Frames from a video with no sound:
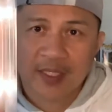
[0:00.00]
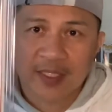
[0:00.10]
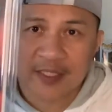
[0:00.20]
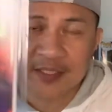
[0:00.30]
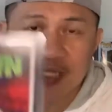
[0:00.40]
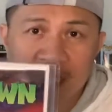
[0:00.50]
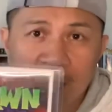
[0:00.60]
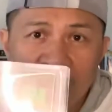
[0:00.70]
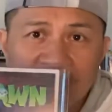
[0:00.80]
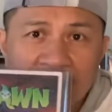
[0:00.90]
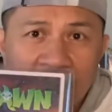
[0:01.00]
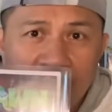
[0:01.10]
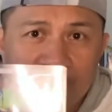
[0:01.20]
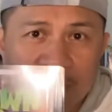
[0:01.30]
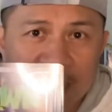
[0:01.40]
It's not a Marvel
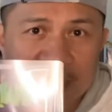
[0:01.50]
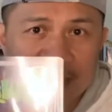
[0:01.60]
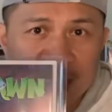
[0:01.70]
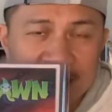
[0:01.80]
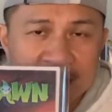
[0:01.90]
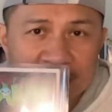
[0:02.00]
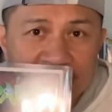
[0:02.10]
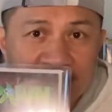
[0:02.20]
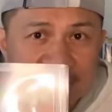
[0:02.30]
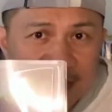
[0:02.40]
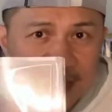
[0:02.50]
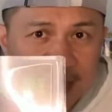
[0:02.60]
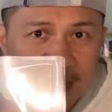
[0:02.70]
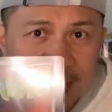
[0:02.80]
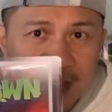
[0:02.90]
comic book. It's not a
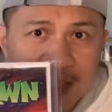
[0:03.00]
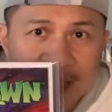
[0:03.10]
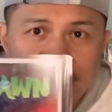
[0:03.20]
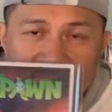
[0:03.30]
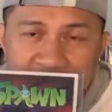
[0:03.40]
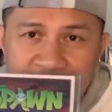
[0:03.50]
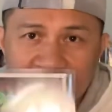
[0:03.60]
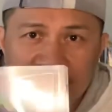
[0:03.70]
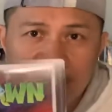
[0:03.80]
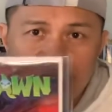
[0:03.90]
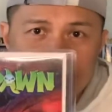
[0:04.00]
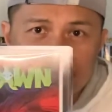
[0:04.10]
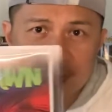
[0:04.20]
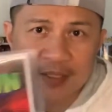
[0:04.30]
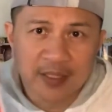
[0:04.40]
DC. It's an
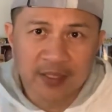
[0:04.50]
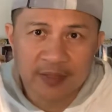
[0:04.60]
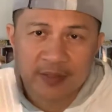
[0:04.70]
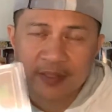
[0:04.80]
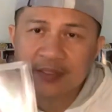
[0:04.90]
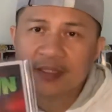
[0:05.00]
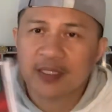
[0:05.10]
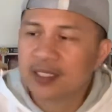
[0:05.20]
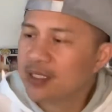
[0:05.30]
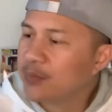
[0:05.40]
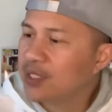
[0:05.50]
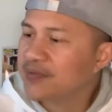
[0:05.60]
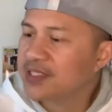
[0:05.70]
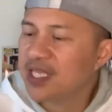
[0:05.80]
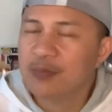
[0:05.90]
independent. I believe
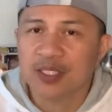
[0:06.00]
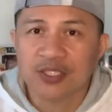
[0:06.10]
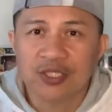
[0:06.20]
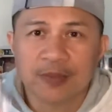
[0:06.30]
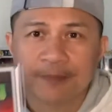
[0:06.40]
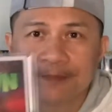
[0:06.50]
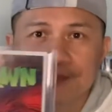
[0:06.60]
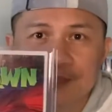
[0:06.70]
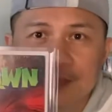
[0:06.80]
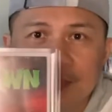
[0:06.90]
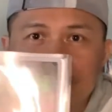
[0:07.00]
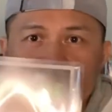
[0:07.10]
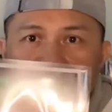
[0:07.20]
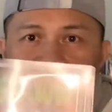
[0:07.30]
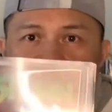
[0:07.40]
it's Image.
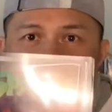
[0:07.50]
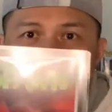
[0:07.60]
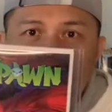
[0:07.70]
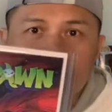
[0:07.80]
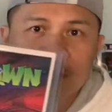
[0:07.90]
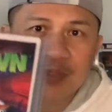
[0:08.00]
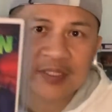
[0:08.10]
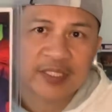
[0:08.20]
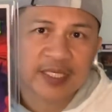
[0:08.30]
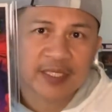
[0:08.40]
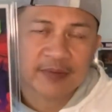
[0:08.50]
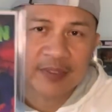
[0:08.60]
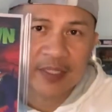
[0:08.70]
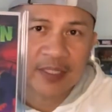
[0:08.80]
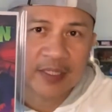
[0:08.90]
Okay, good book to get.
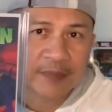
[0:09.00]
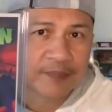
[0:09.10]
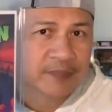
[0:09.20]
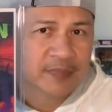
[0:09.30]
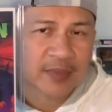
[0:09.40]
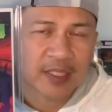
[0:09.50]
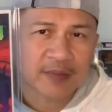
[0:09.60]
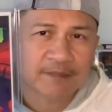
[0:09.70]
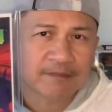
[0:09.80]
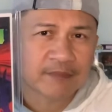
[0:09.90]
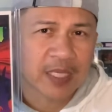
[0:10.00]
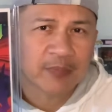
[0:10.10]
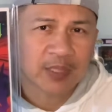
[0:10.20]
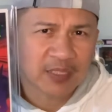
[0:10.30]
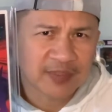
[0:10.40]
I
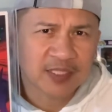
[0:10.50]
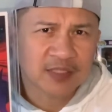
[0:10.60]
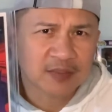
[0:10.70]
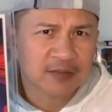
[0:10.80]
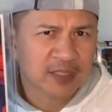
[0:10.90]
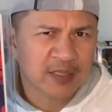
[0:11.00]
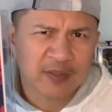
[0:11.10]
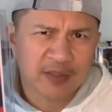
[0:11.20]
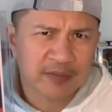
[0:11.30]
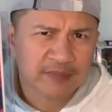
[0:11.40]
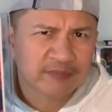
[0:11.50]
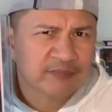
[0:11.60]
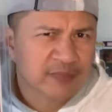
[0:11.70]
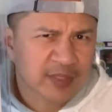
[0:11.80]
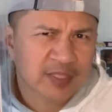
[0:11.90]
believe it's still
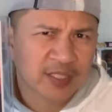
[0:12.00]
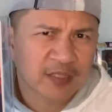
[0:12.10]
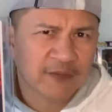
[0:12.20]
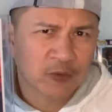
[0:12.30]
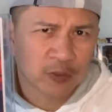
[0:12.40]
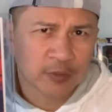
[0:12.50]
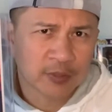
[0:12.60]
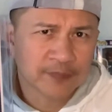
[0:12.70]
affordable.